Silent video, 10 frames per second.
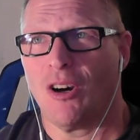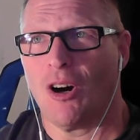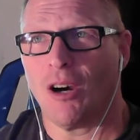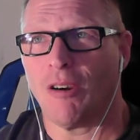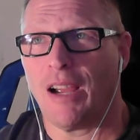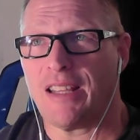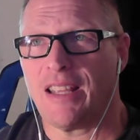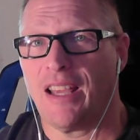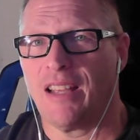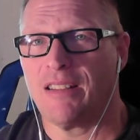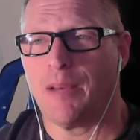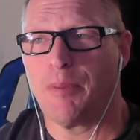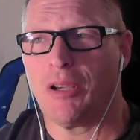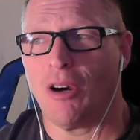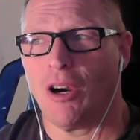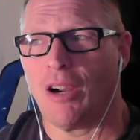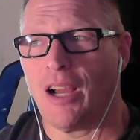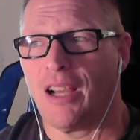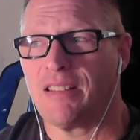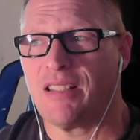
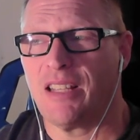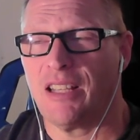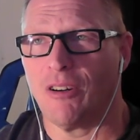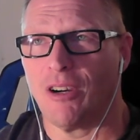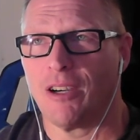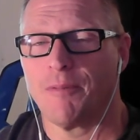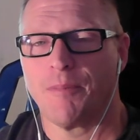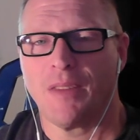R-I-K-W-R-I-T-E-R,